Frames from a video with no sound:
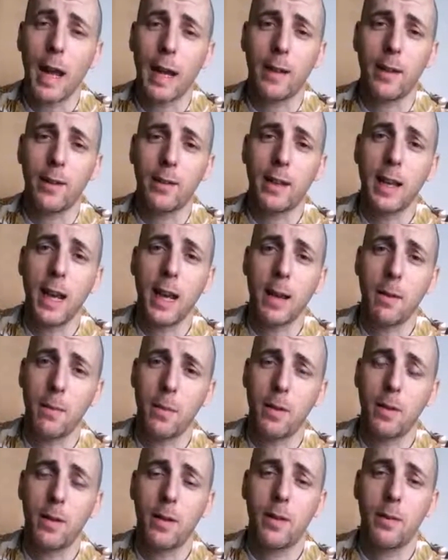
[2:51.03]
So
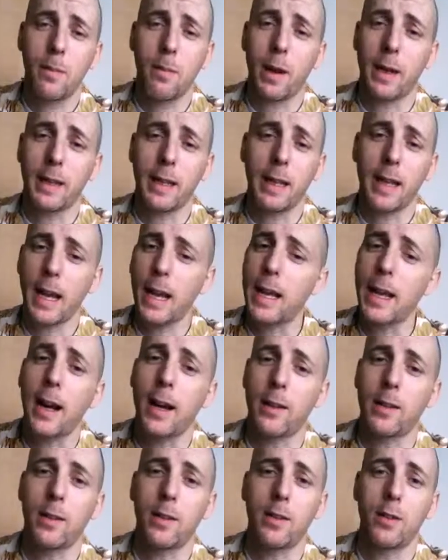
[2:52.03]
it's less
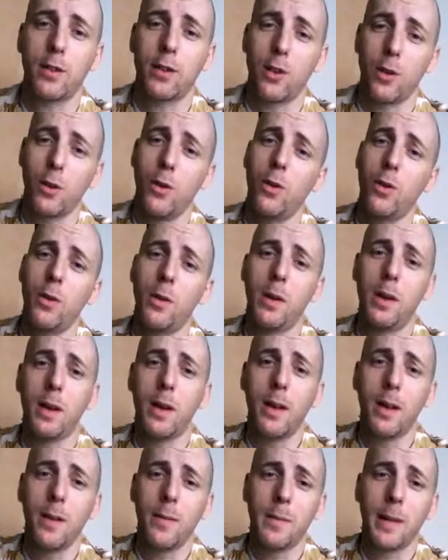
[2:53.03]
about the game, the
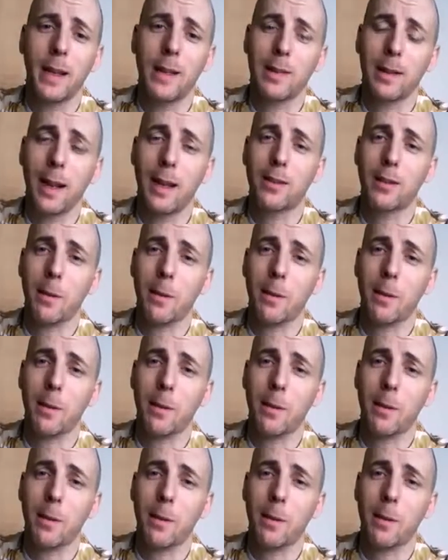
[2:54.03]
soundtrack of the game.